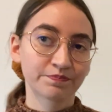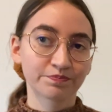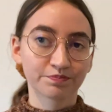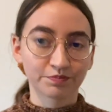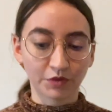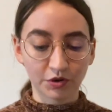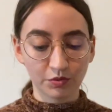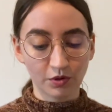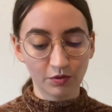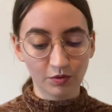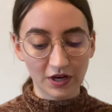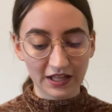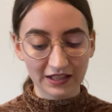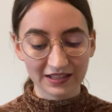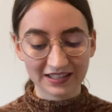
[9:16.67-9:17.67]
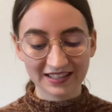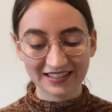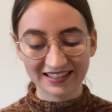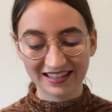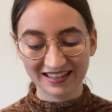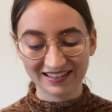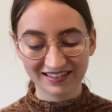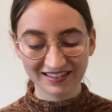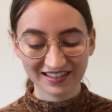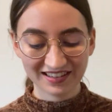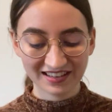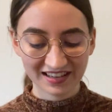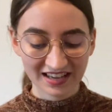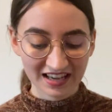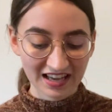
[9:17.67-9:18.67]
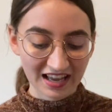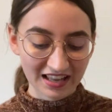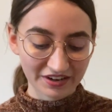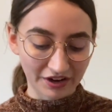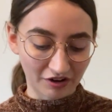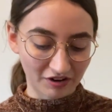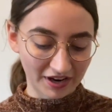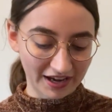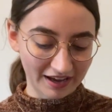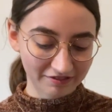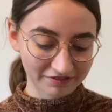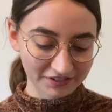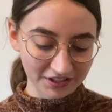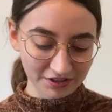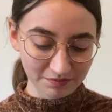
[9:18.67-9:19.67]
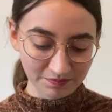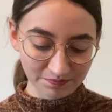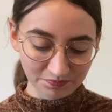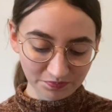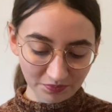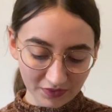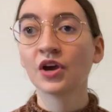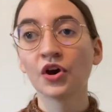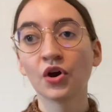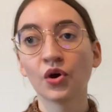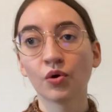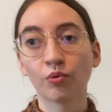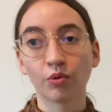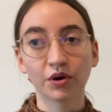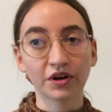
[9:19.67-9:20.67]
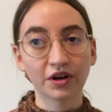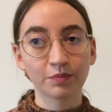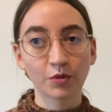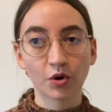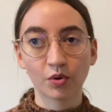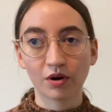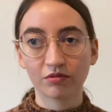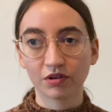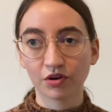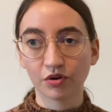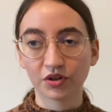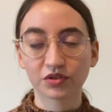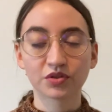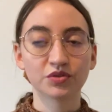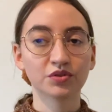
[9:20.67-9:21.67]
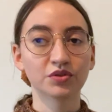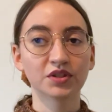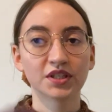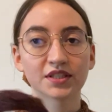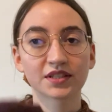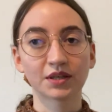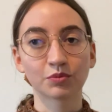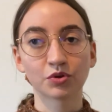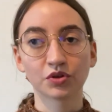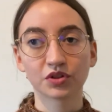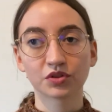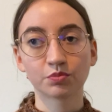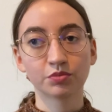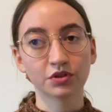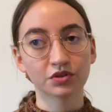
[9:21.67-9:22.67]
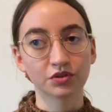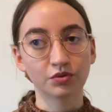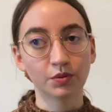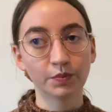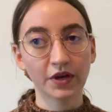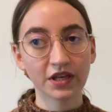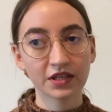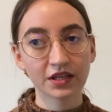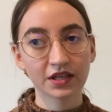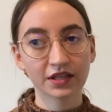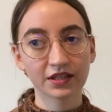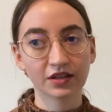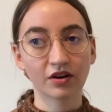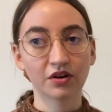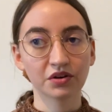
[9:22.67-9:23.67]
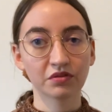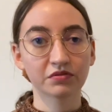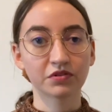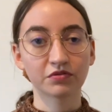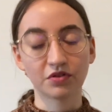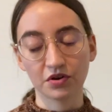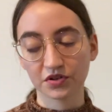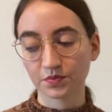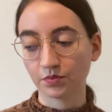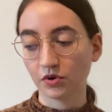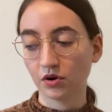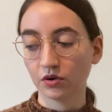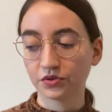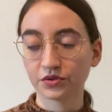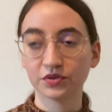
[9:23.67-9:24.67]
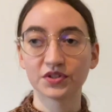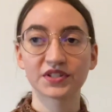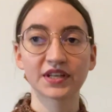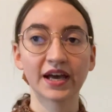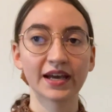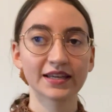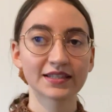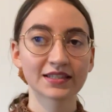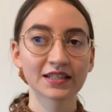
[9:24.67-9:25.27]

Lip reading: But oh well, now I have them. What I'm however going to do is I'm going to put the remaining yarn of the first ball to the side